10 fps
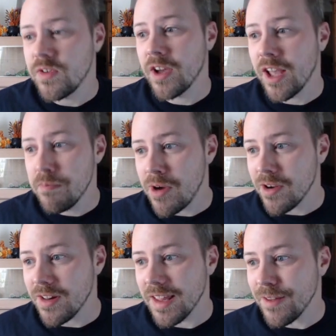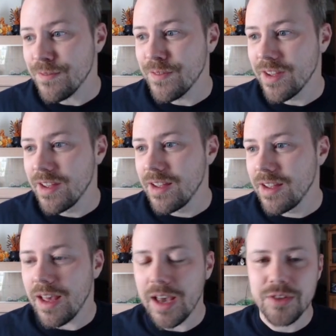fucking Monolith.
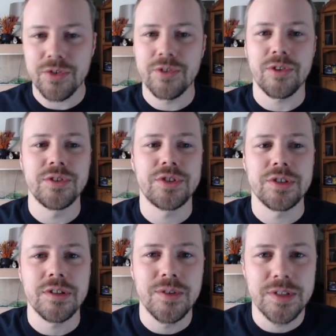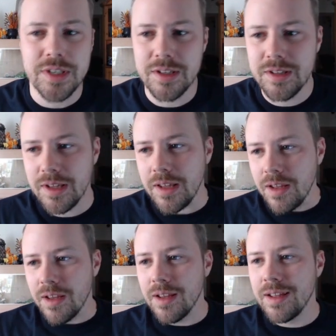Extra Conscious Lucidity.
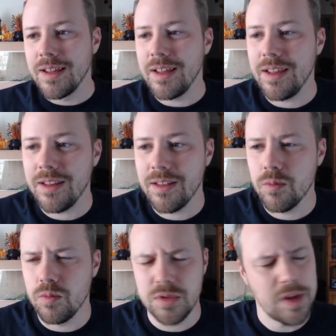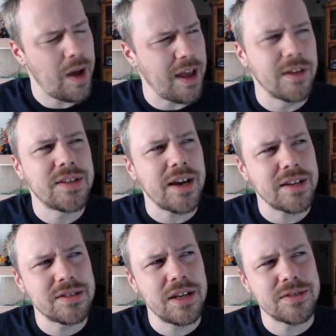It was, hey, is that
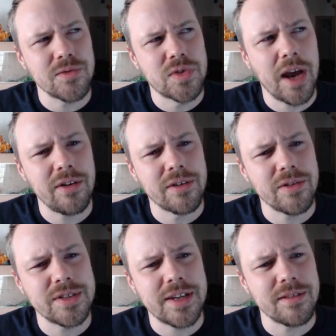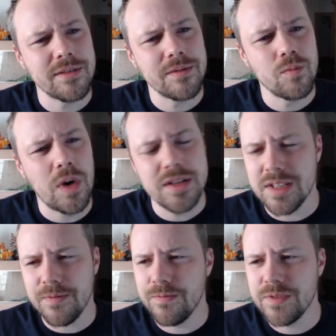es esoteric or is that... Why does
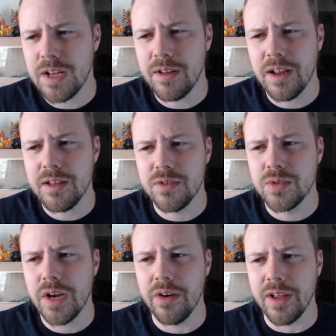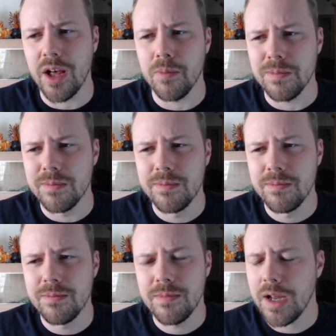that sound like an esoteric album?
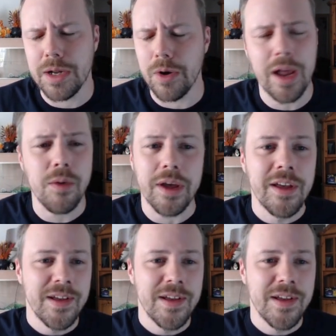I don't know. Anyway,